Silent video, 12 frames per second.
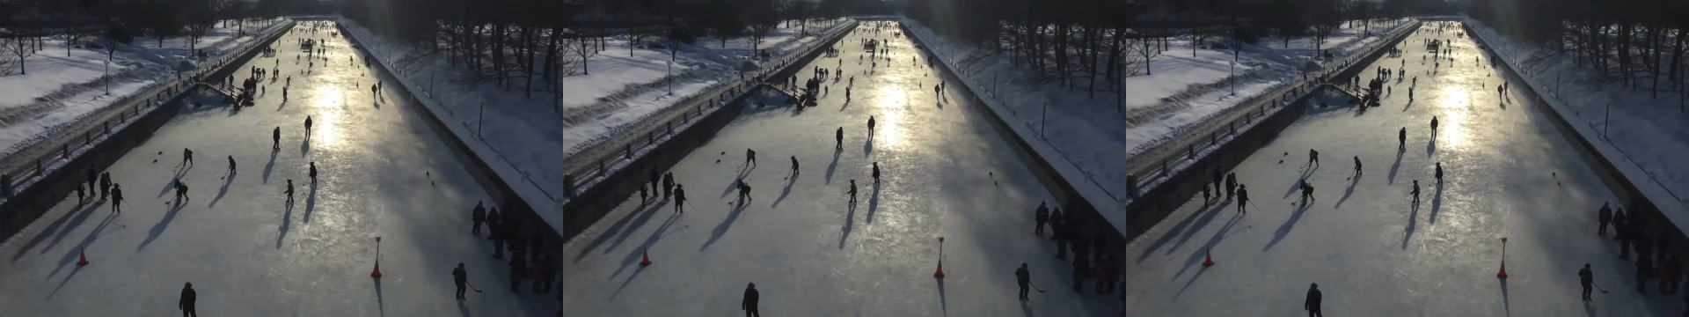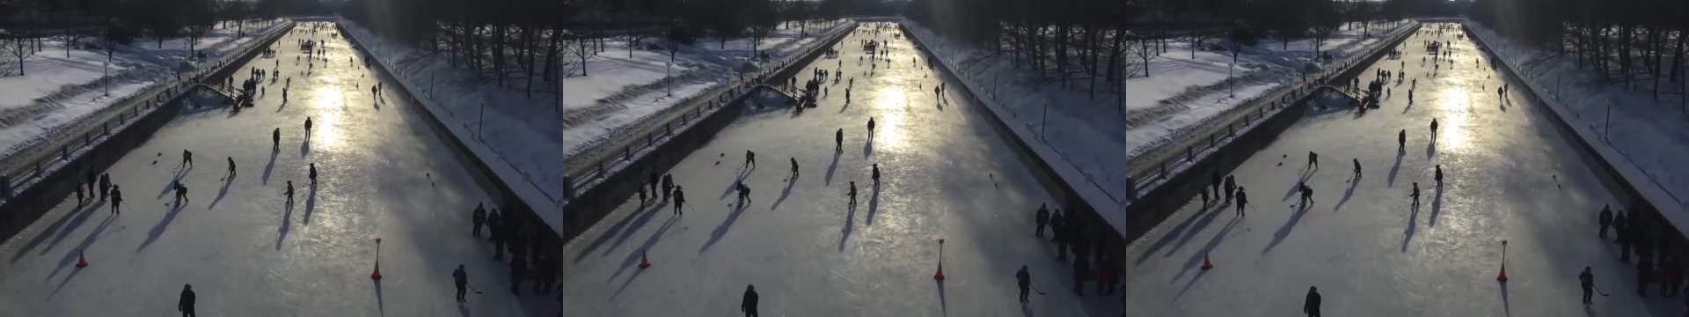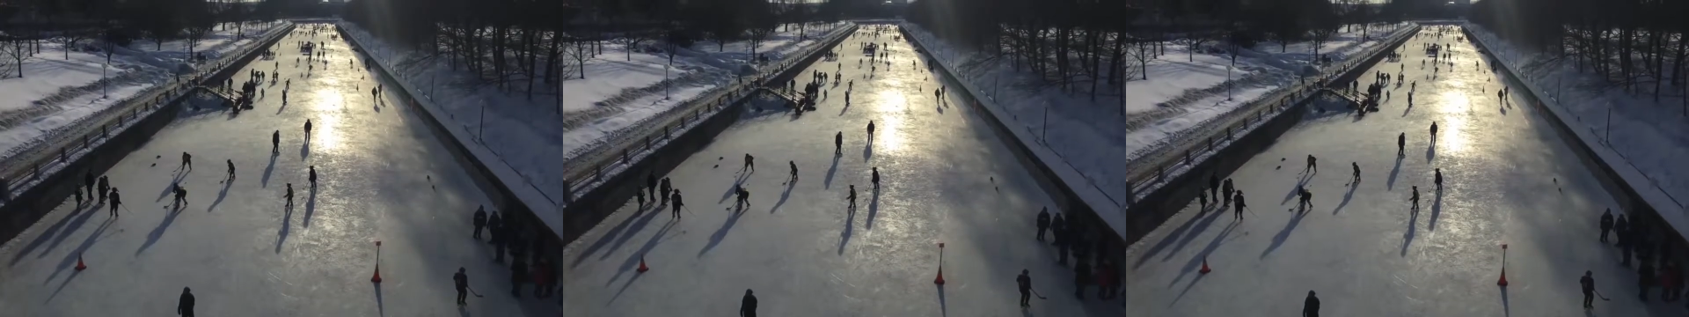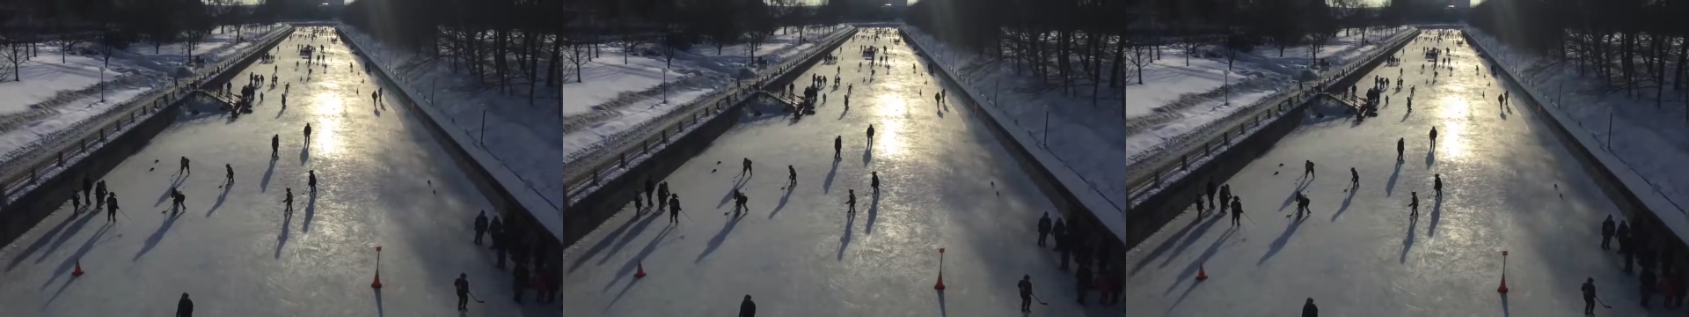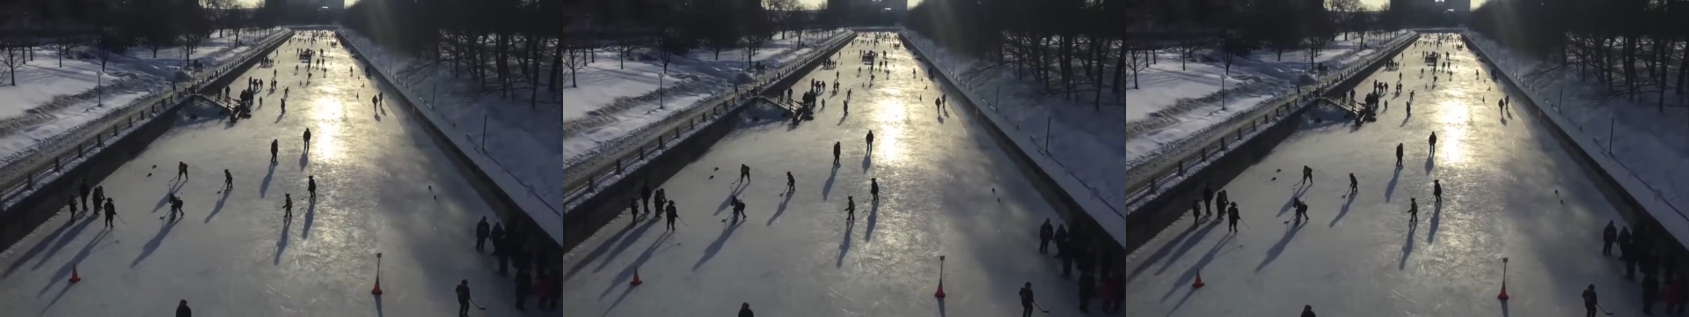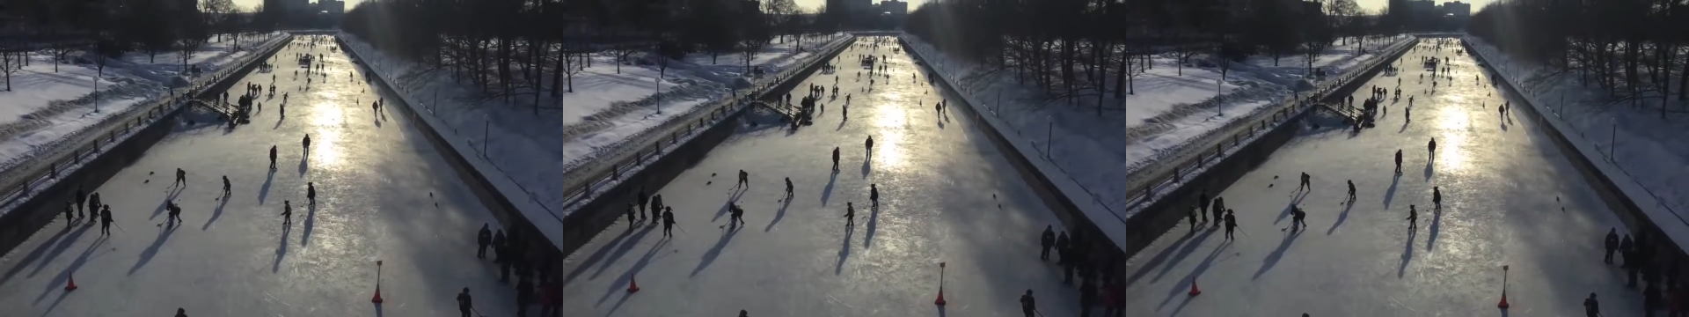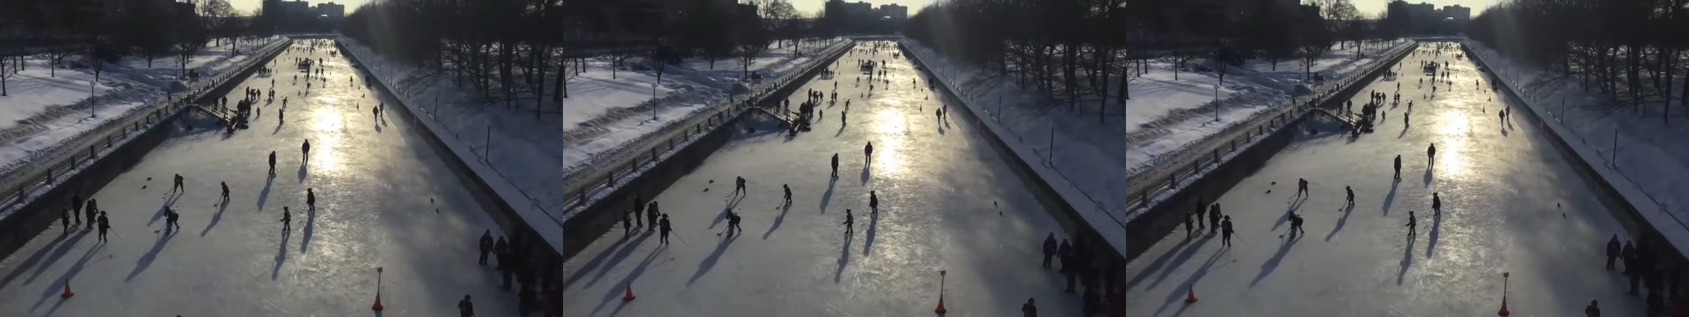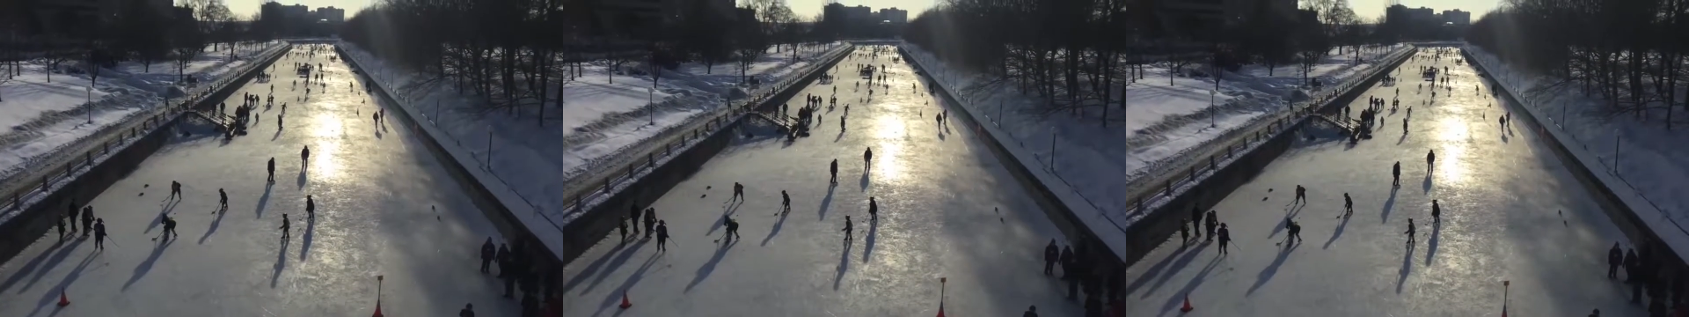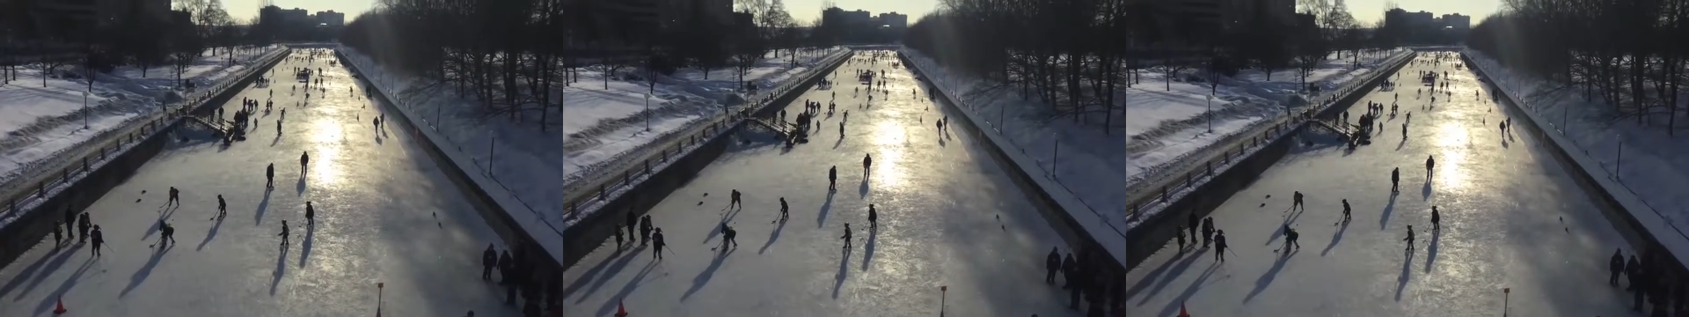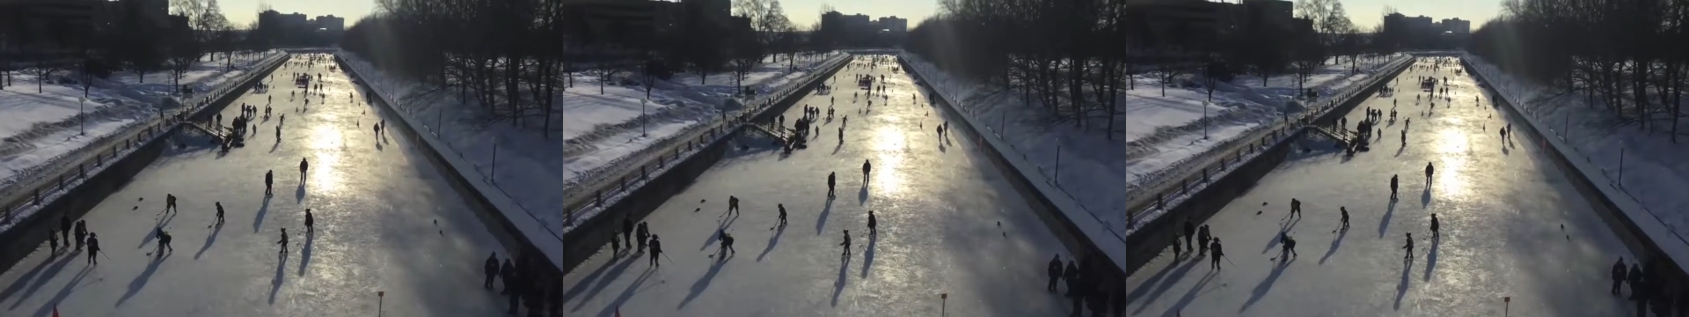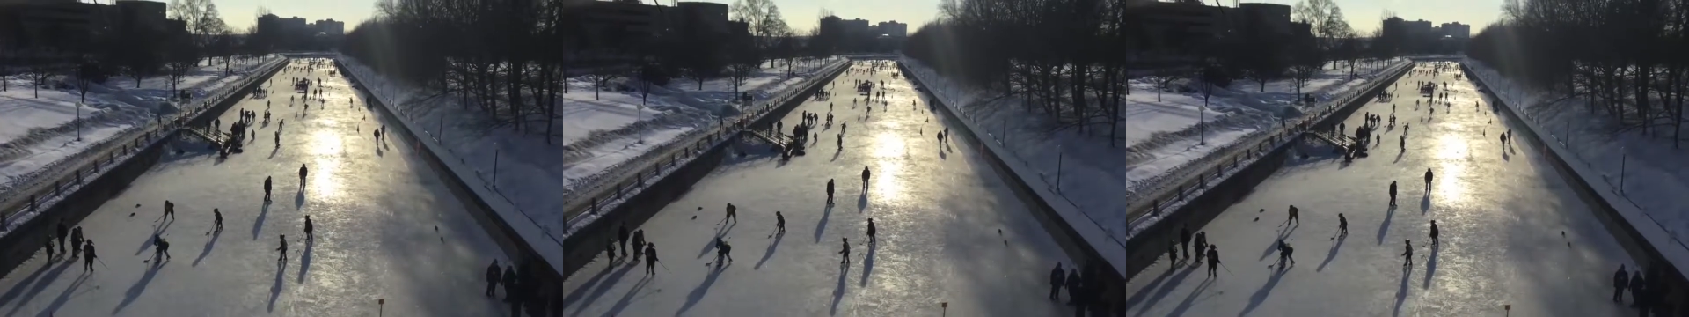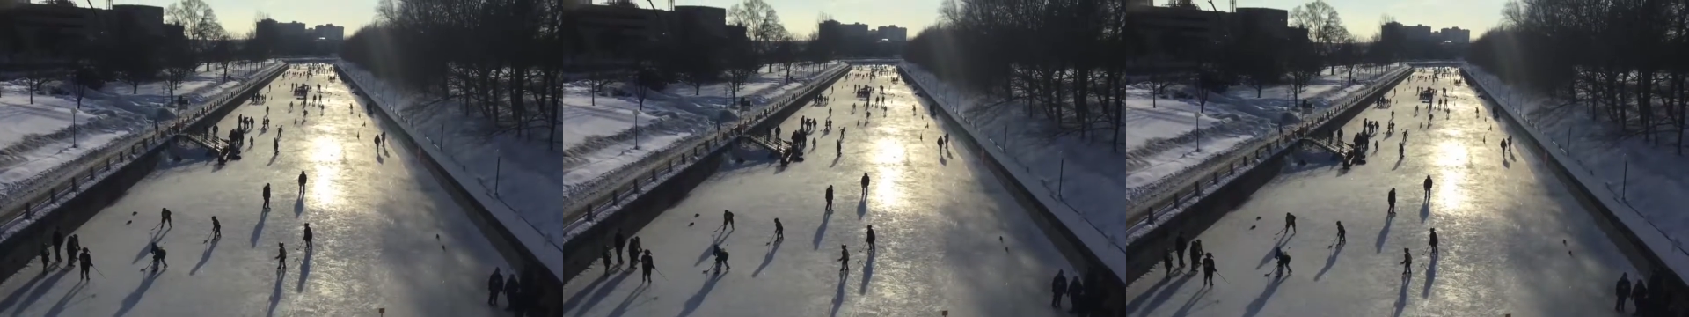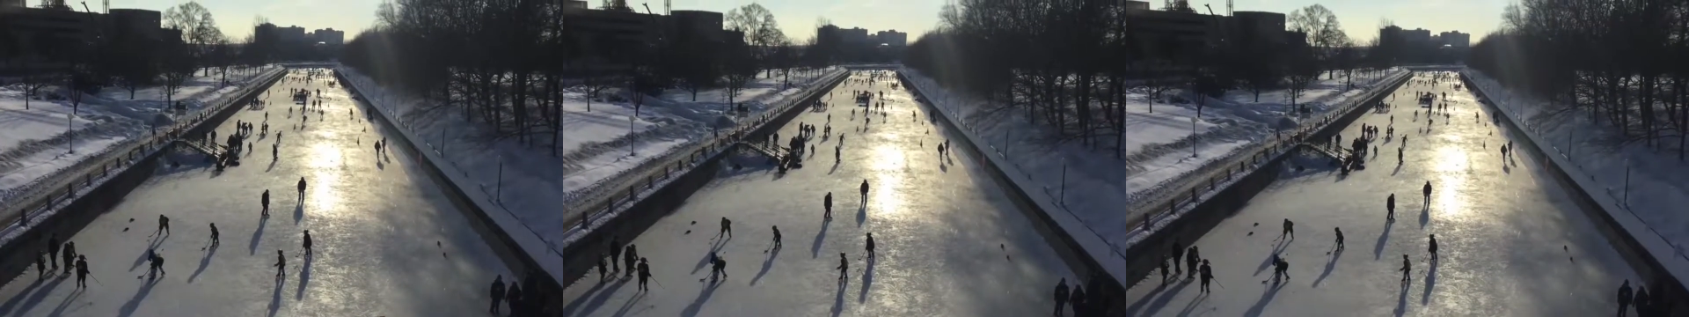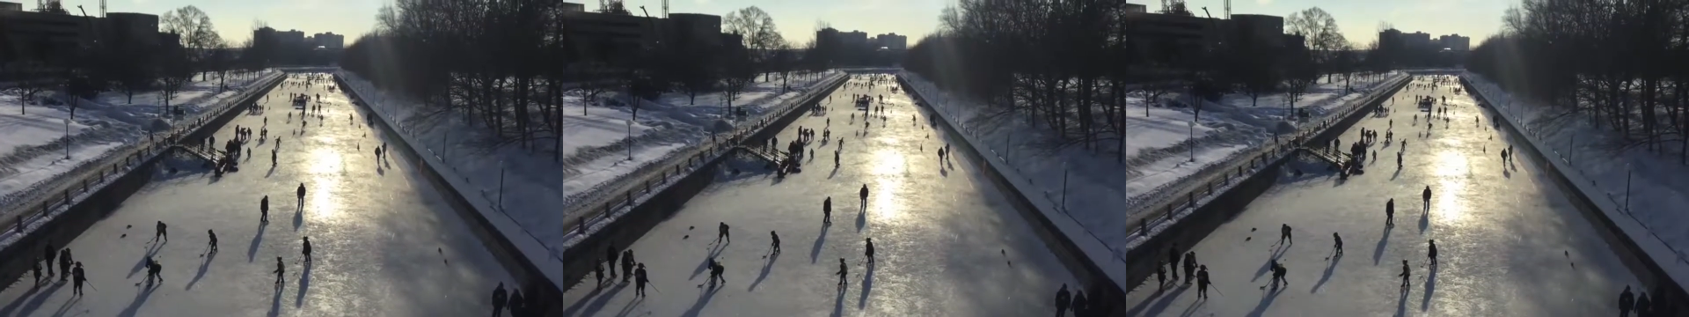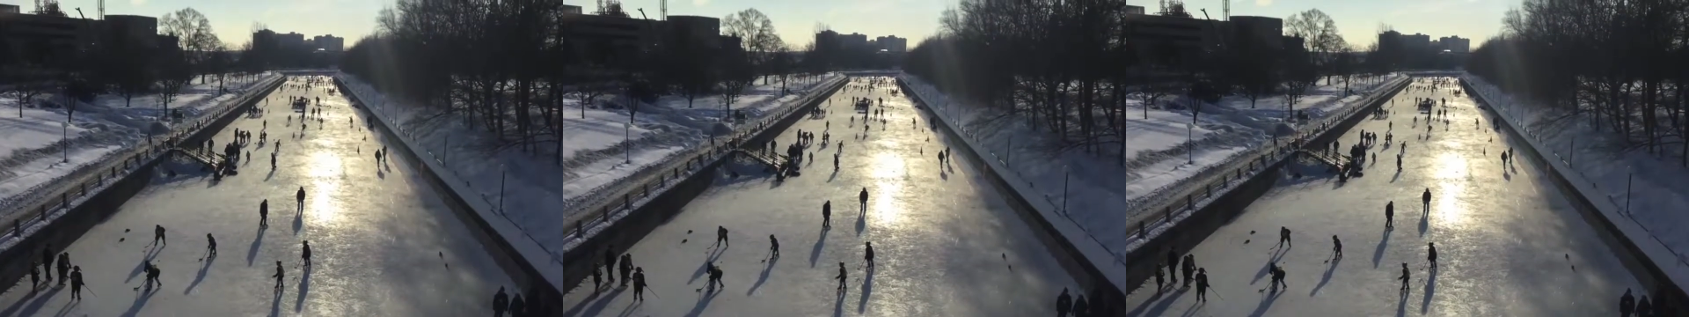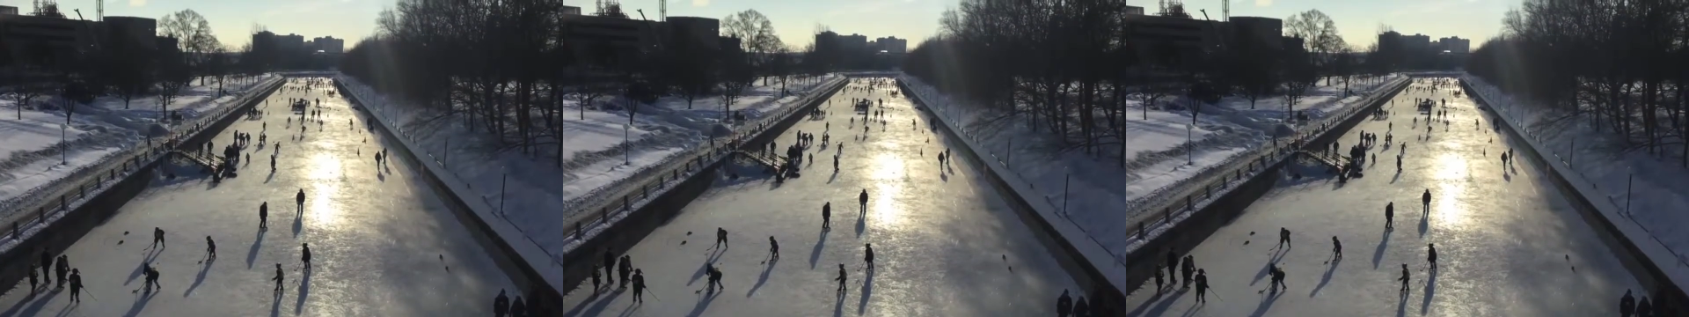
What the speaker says: [unreadable: no face in view]